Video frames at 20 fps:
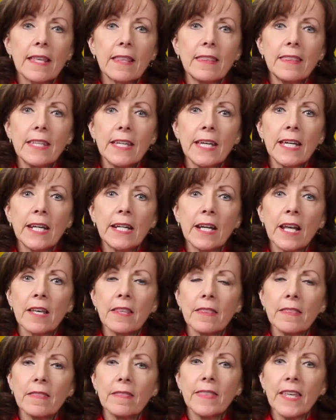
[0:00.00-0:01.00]
then
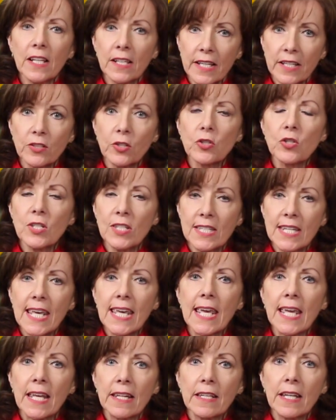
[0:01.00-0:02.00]
they'll
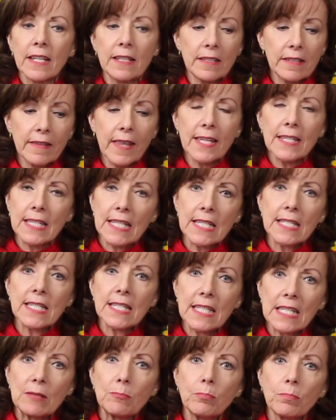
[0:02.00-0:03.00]
understand that they need to
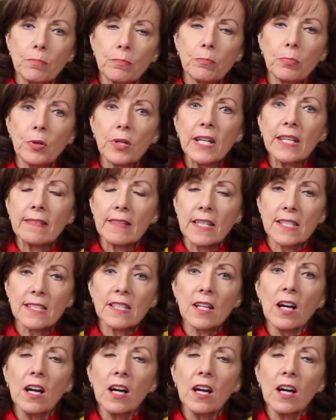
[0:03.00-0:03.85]
keep putting this